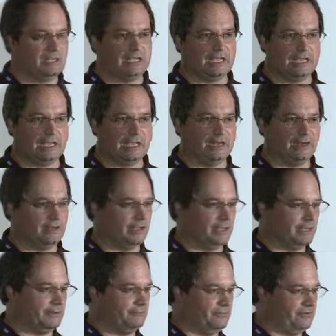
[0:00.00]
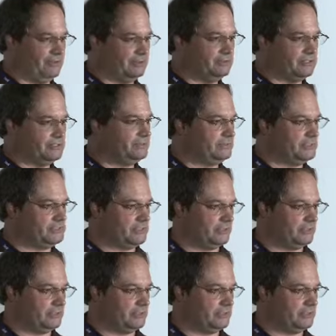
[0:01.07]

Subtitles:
And I alluded to this